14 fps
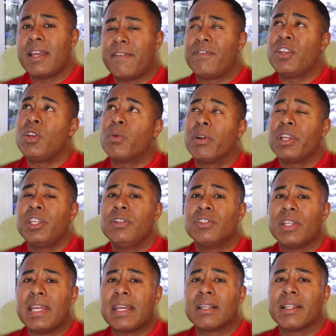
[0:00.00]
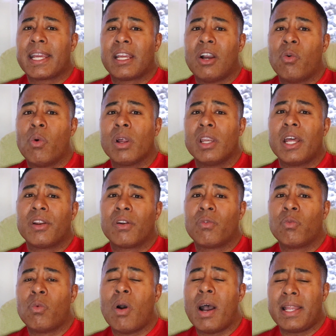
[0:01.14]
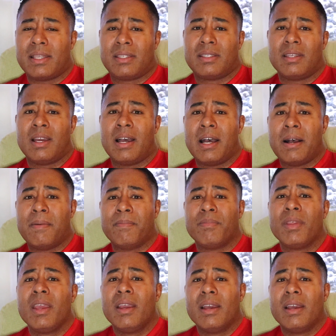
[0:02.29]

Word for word: If you were using like a 100 watt um,